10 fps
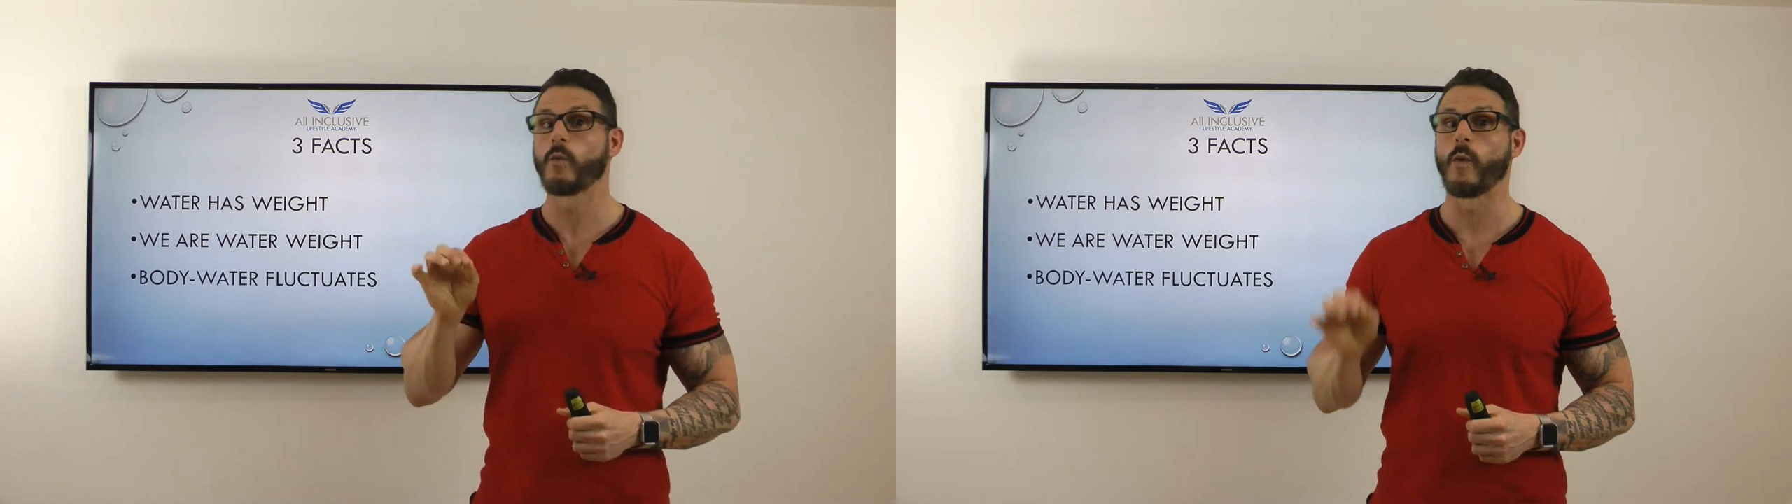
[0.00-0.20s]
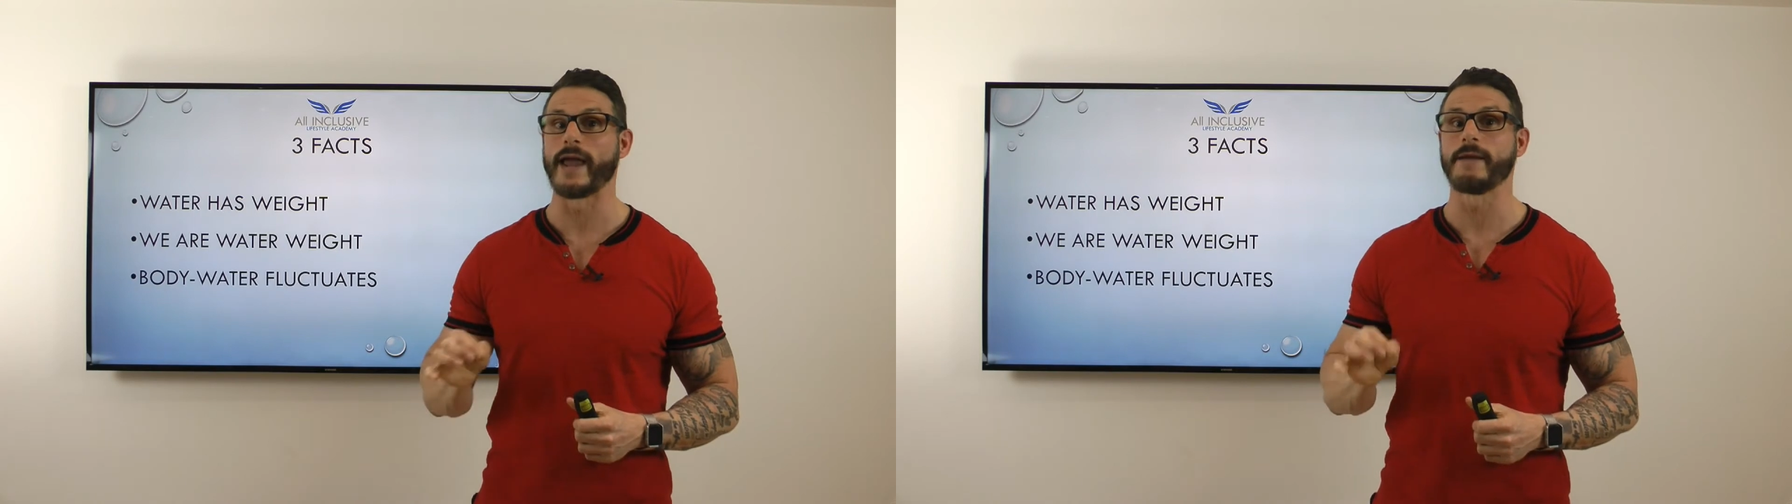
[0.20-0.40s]

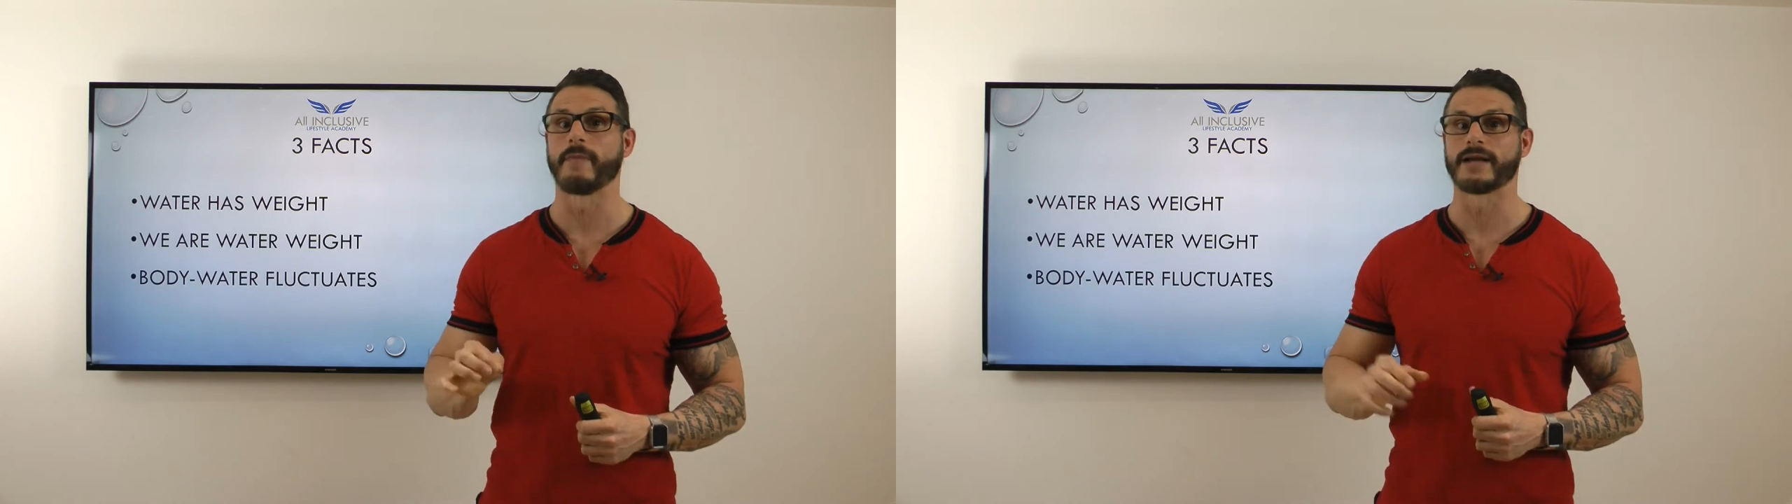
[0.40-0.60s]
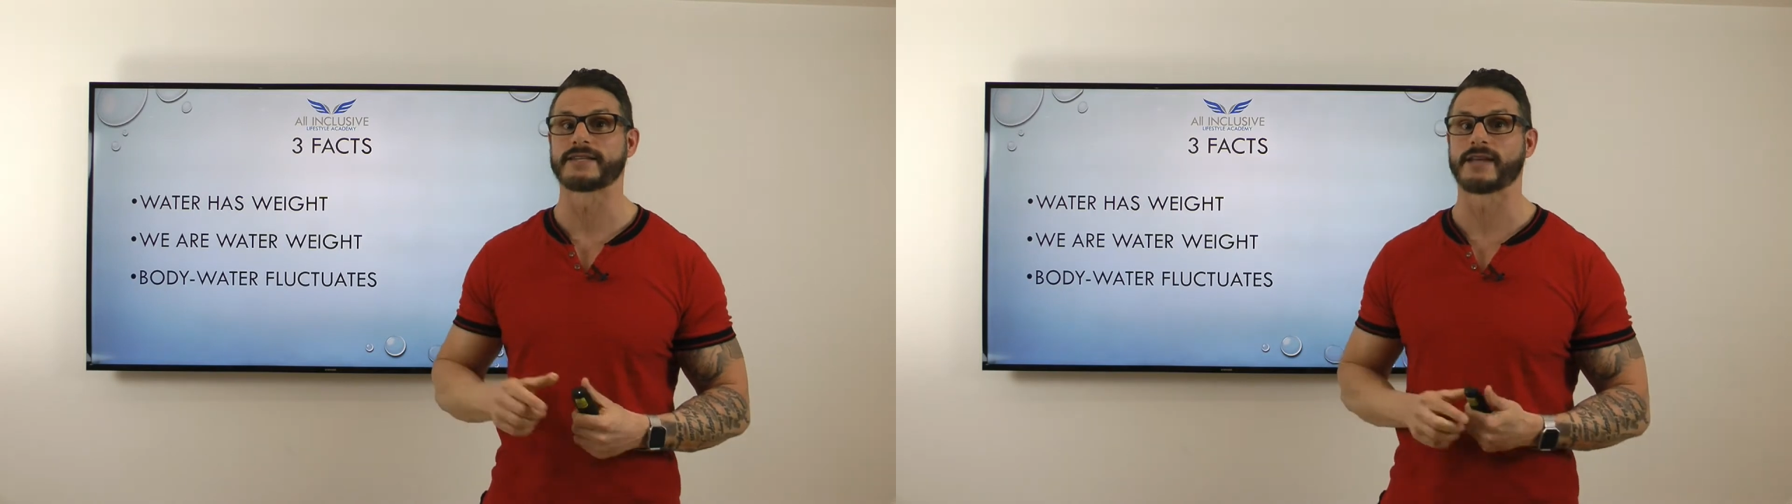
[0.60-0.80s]
weigh
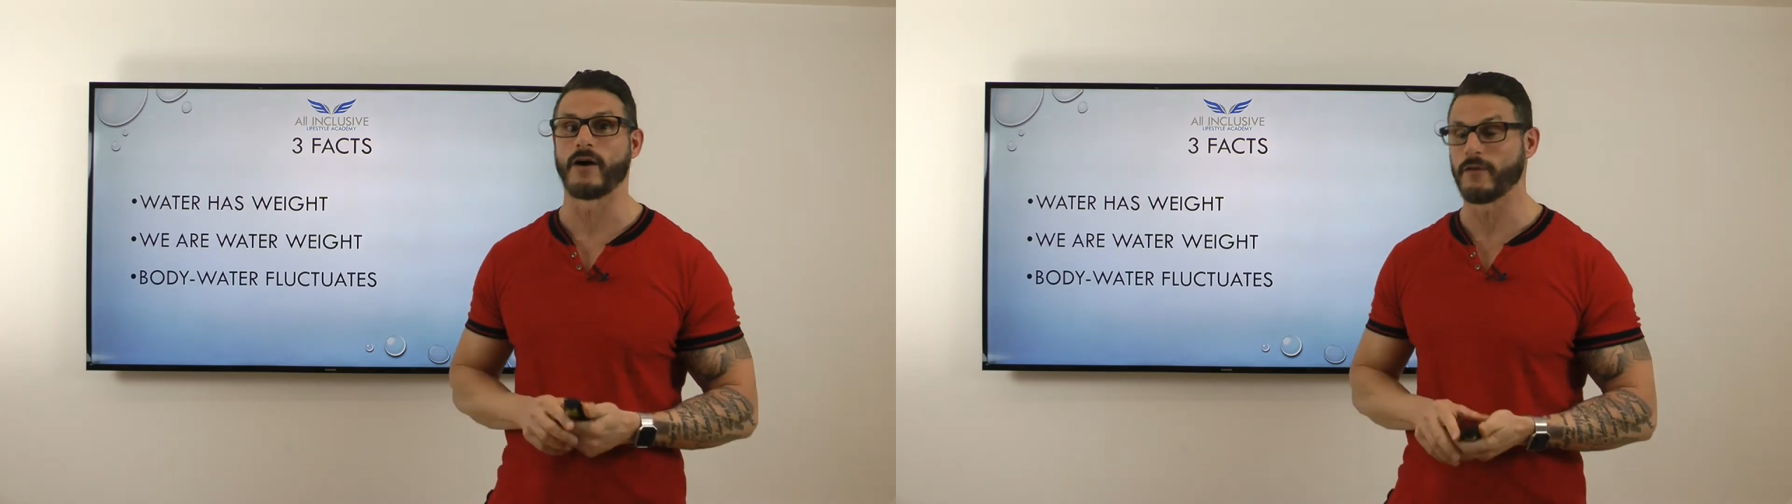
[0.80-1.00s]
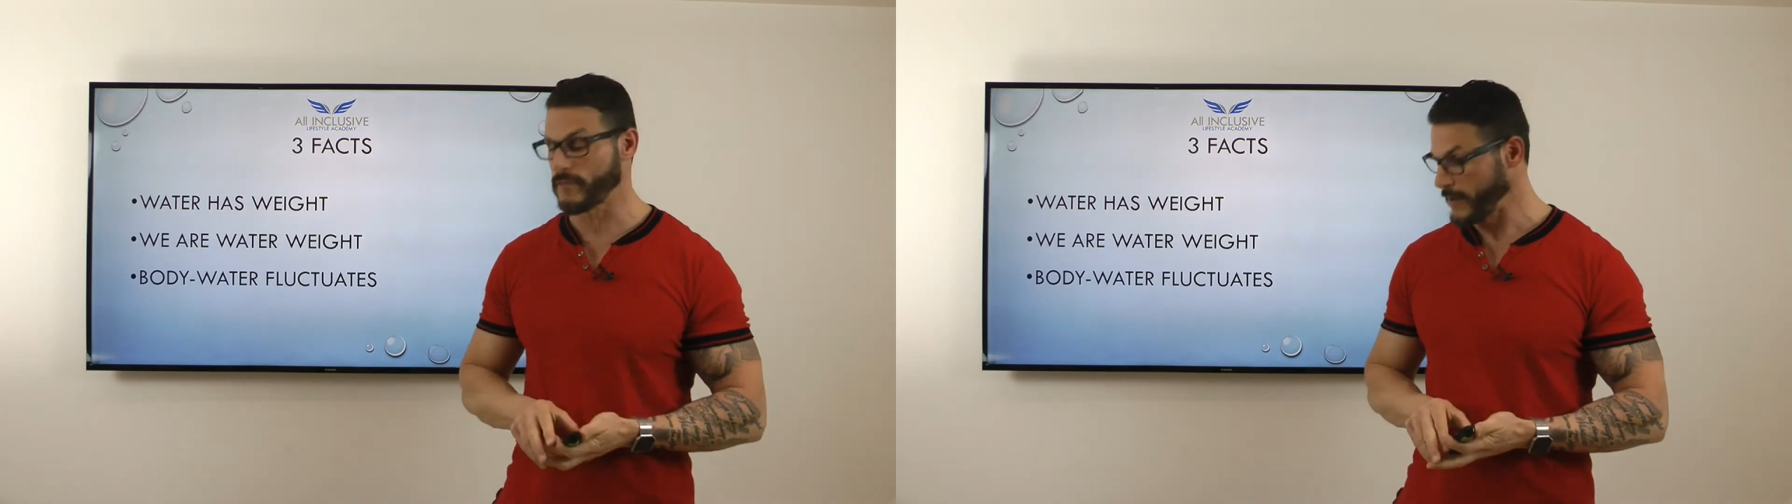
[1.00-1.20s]

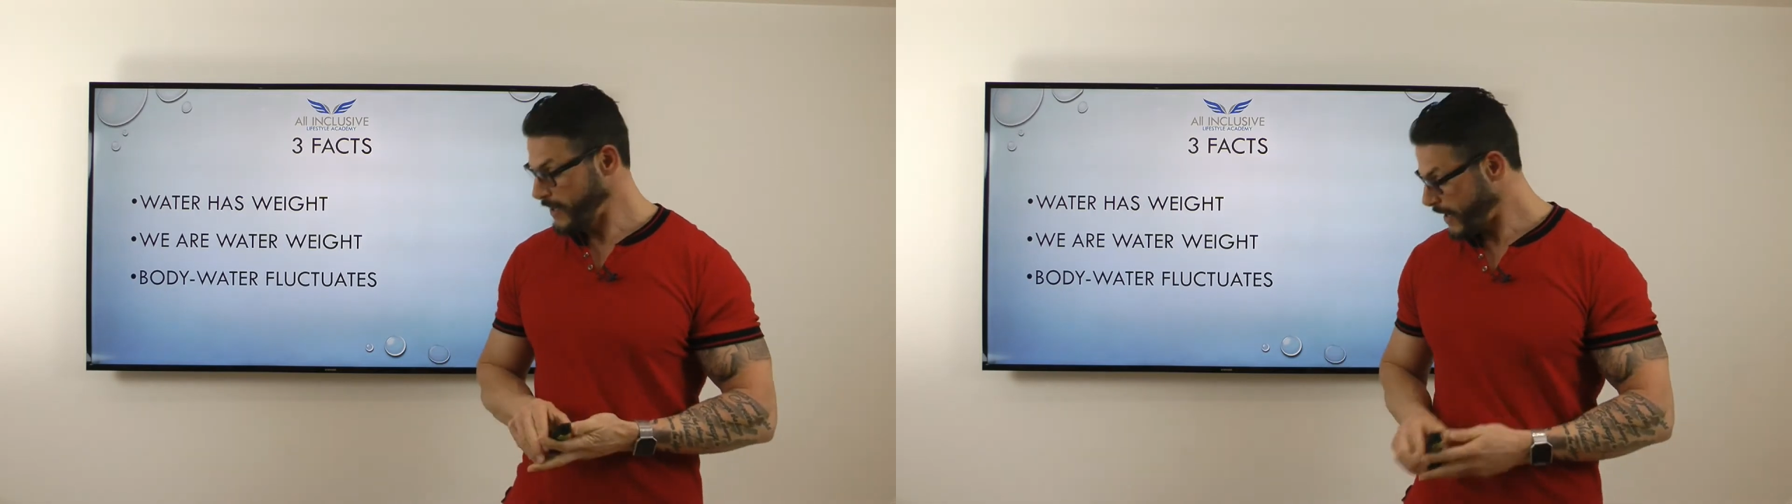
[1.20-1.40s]
myself.